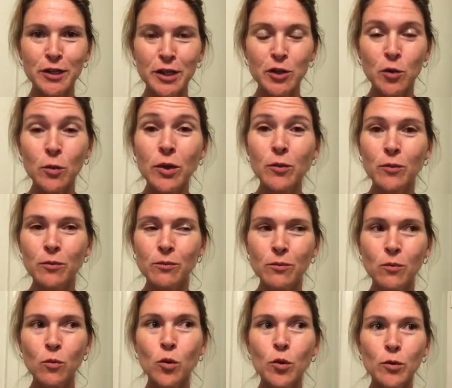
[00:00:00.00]
We
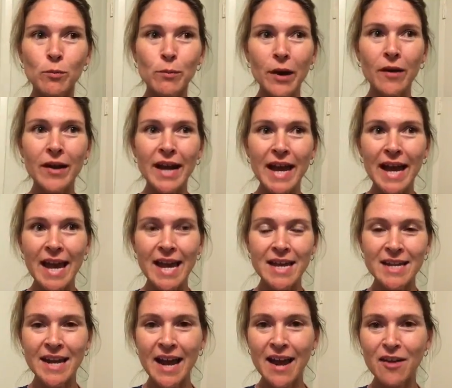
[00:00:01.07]
were about
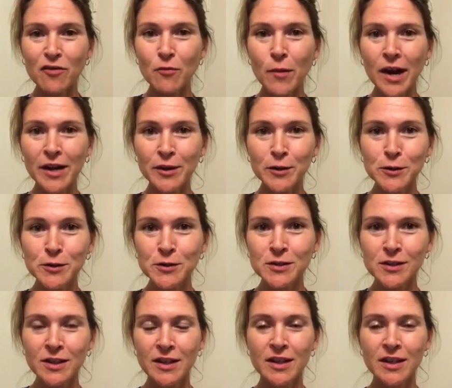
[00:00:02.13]
8.5 miles.